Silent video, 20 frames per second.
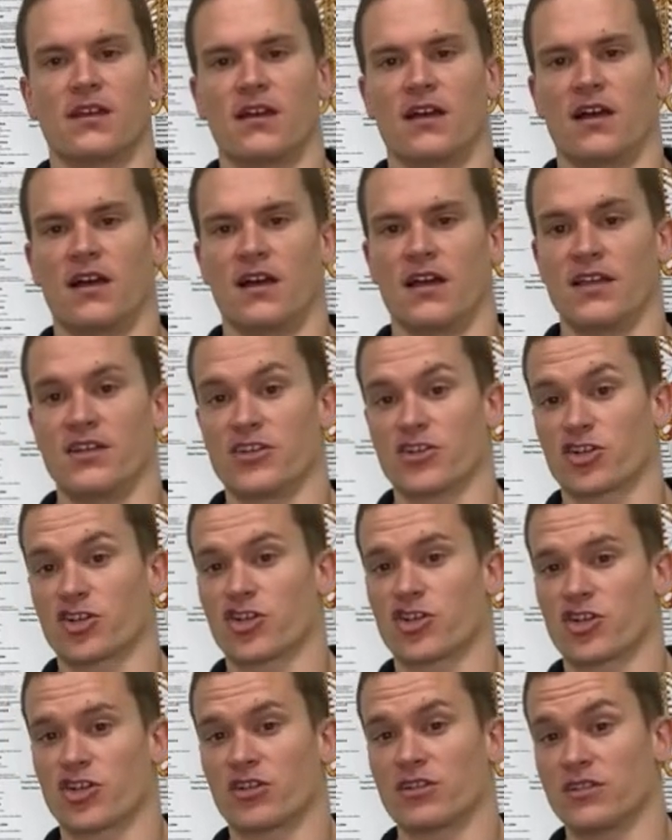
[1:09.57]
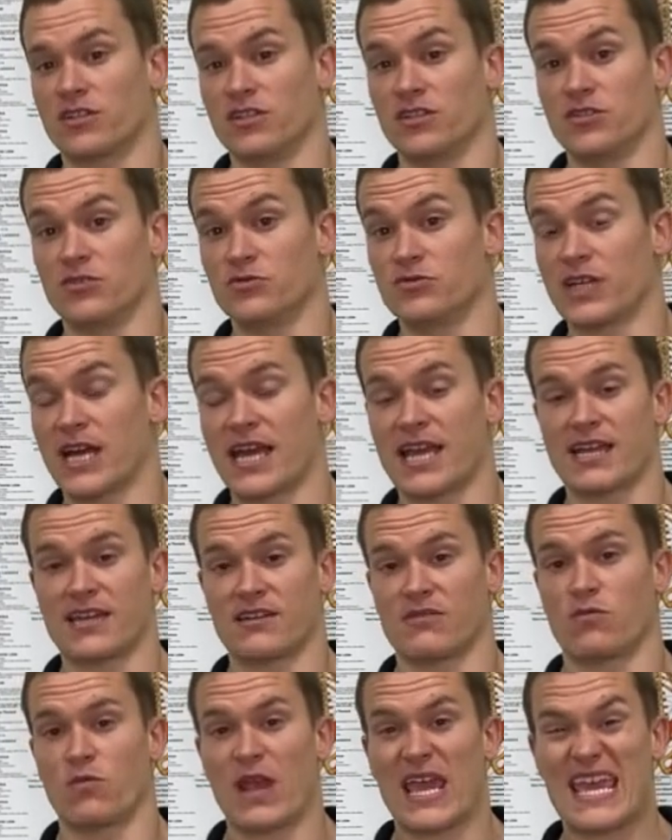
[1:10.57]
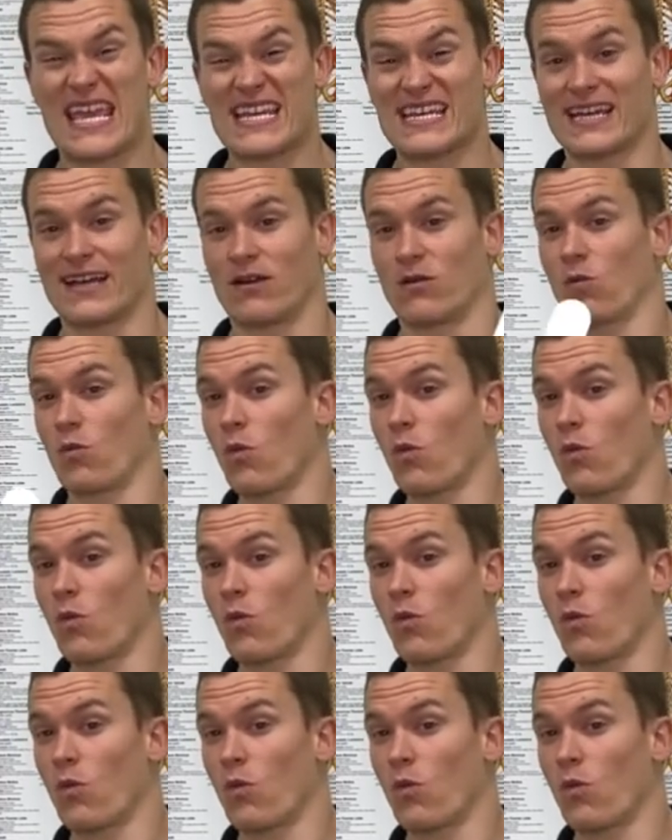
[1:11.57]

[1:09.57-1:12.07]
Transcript: And you dieted way down